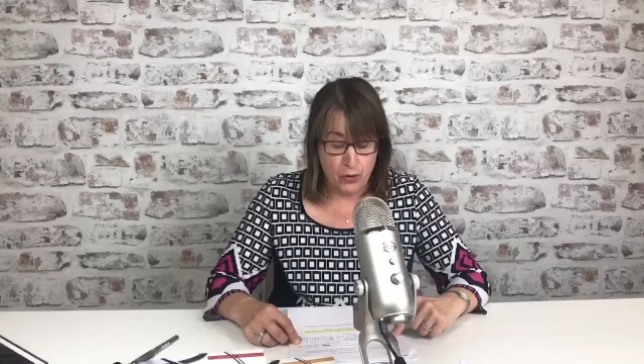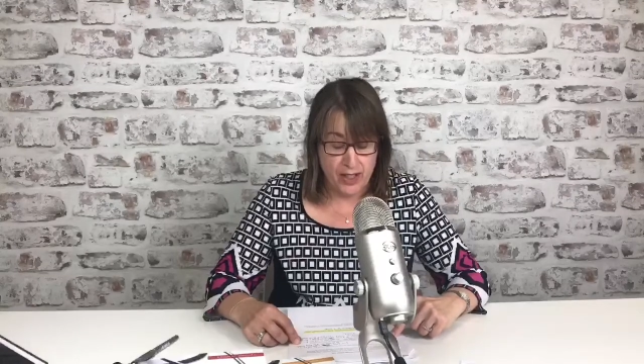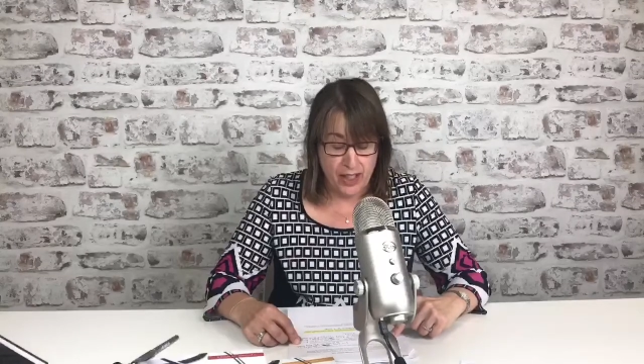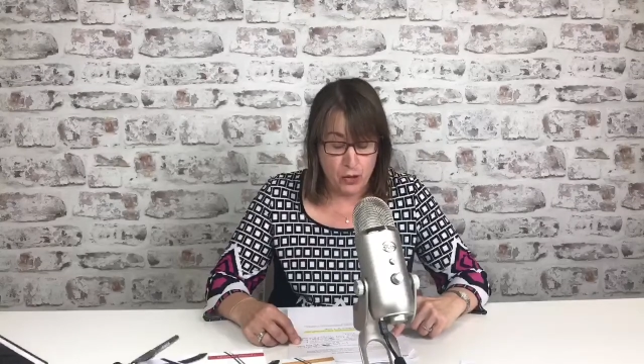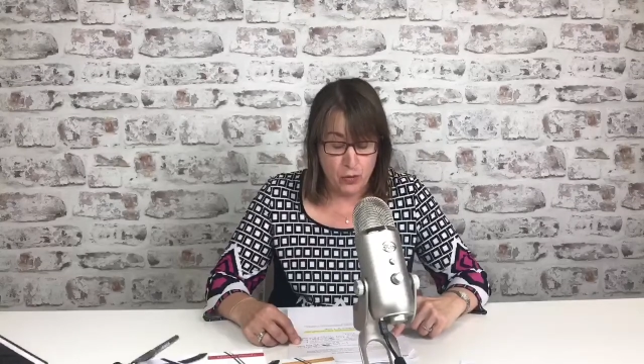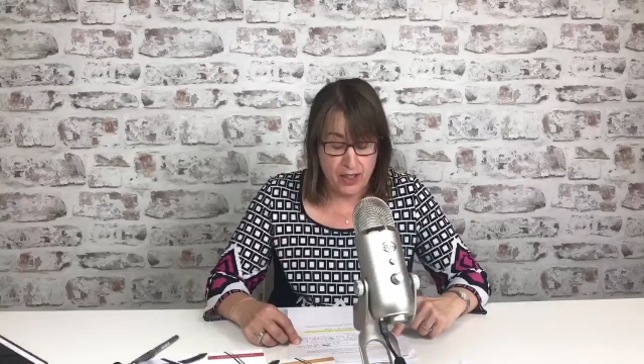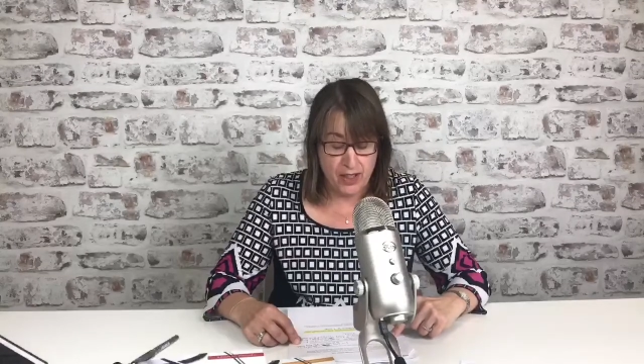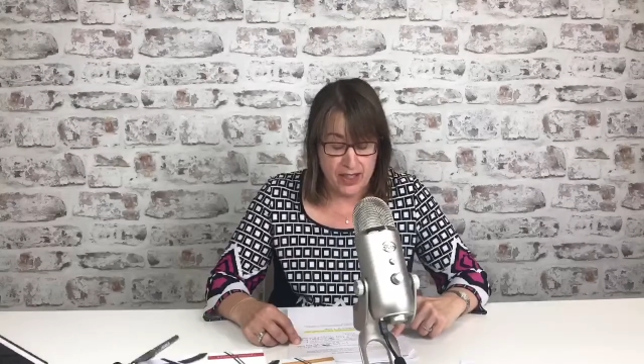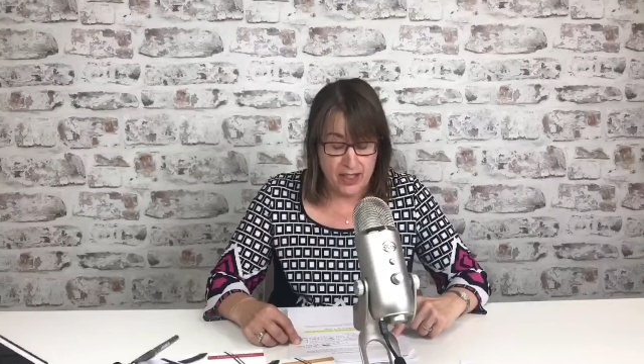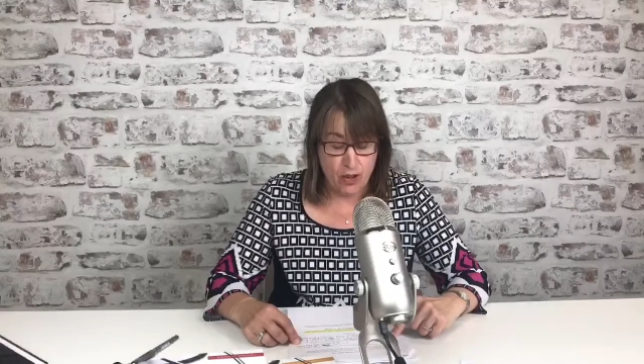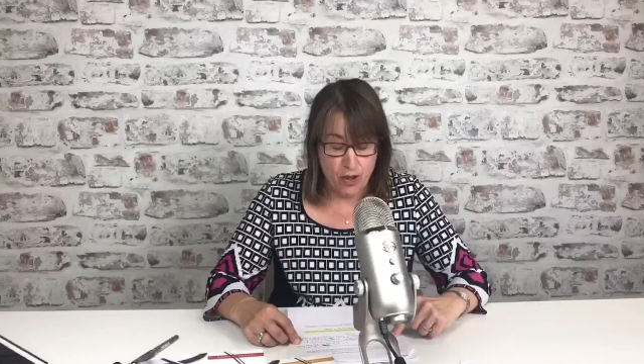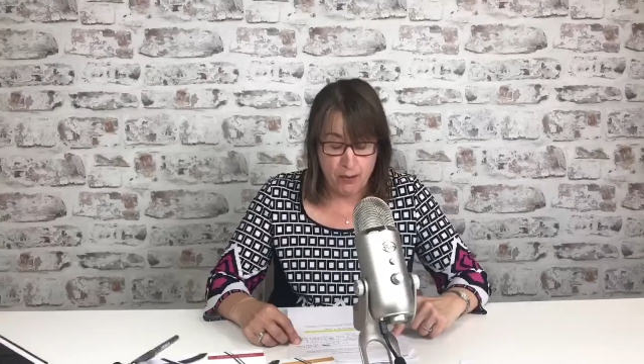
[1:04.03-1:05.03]
each one of
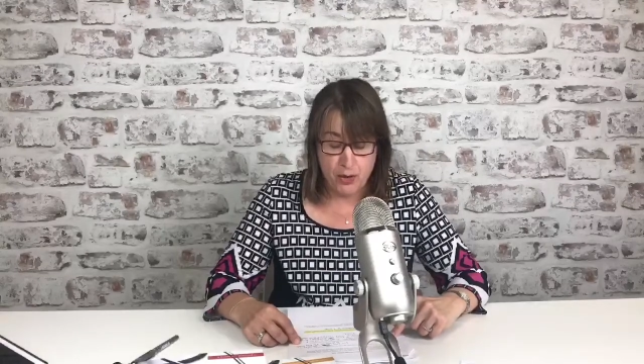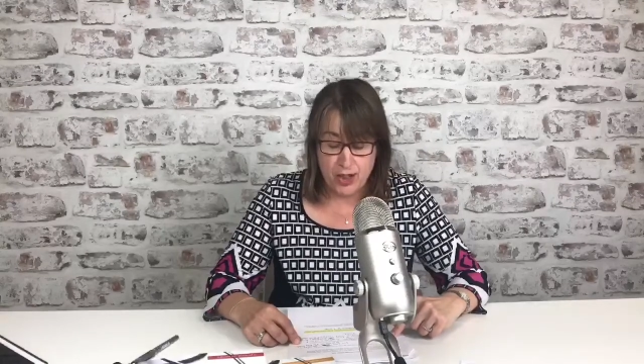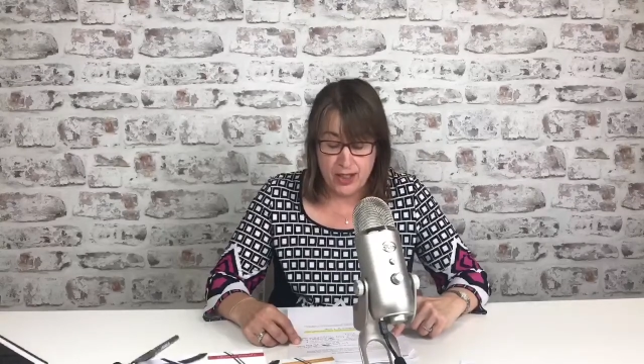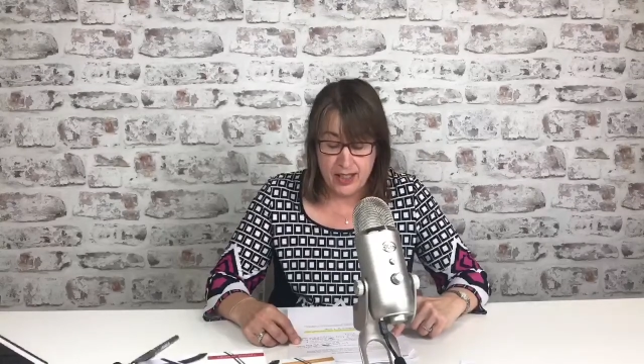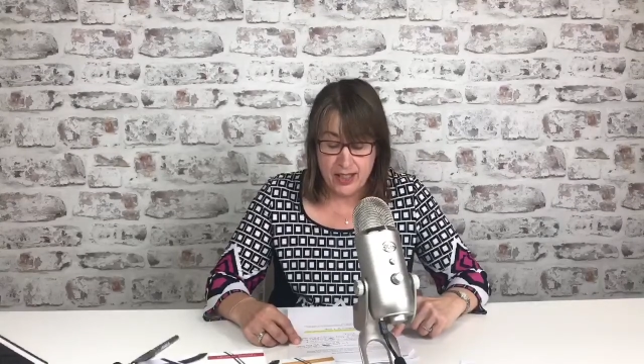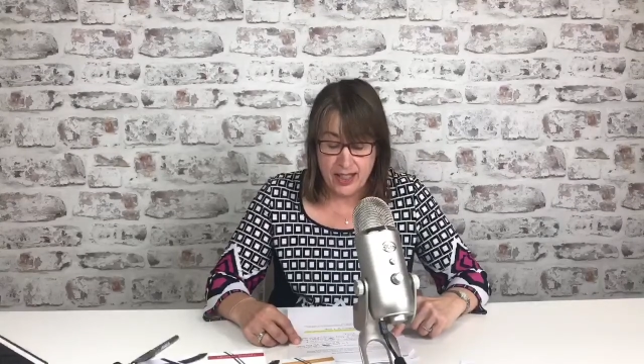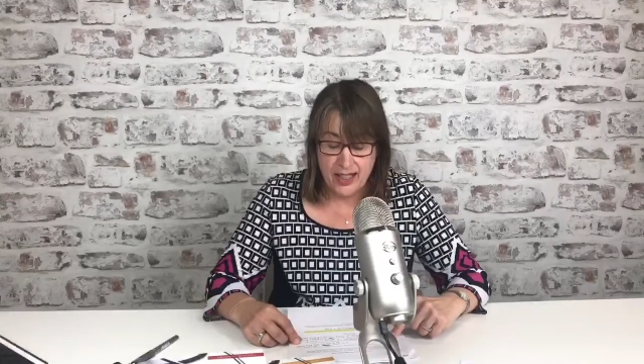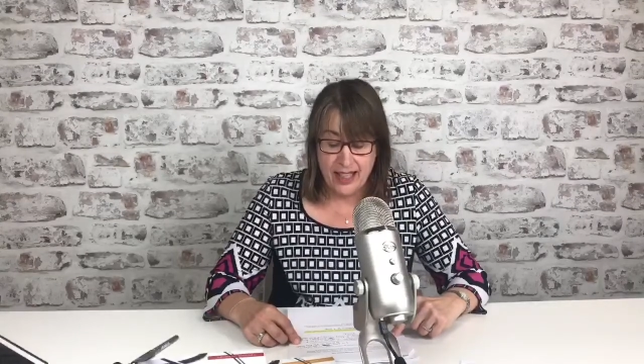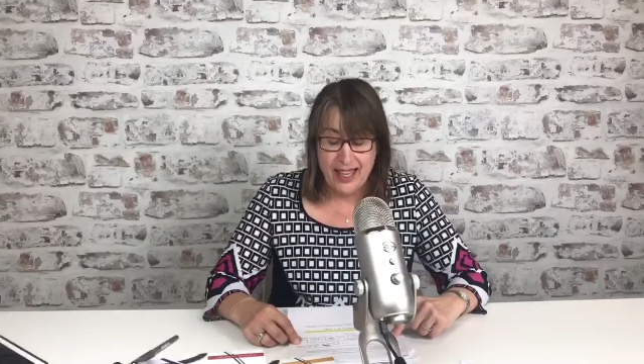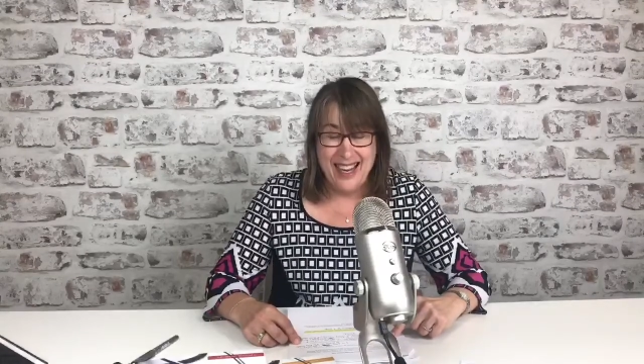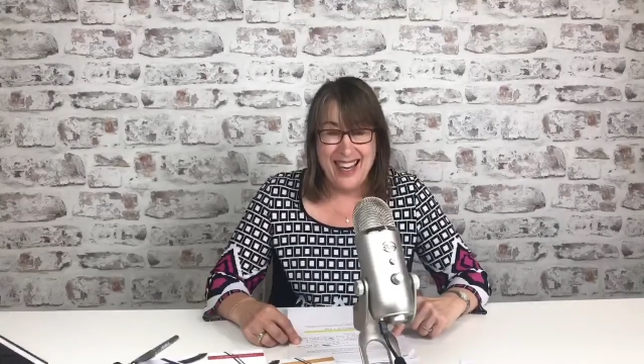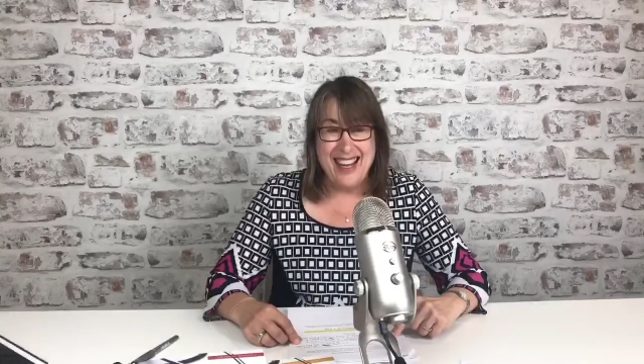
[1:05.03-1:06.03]
these options
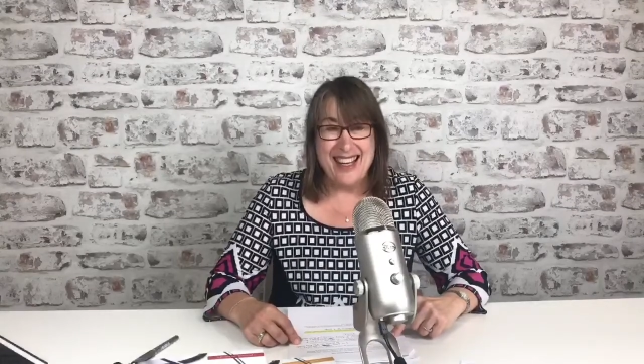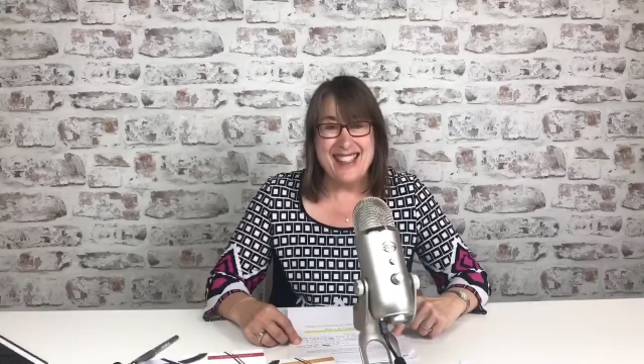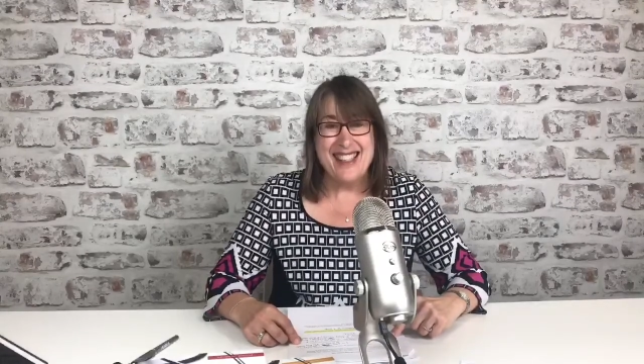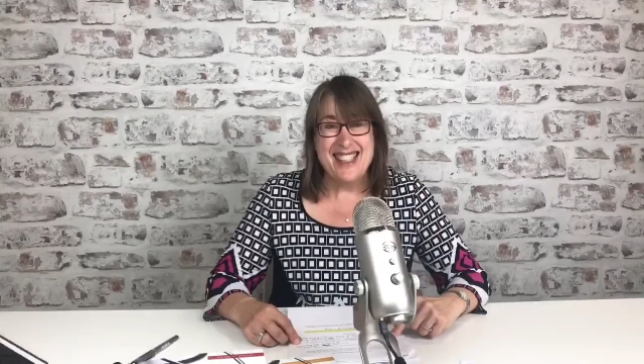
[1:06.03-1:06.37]
and